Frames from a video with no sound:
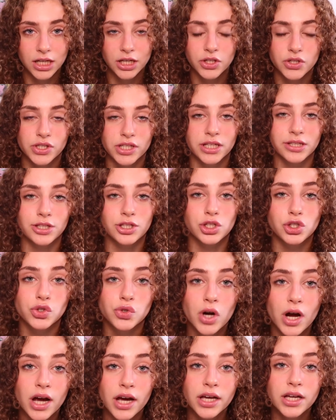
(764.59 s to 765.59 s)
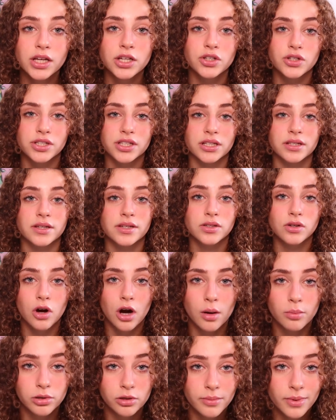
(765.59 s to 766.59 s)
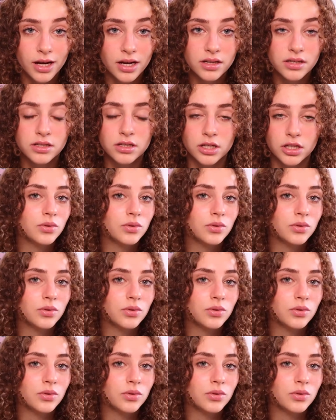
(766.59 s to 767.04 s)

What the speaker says: Your skin is dry, your skin is compromised.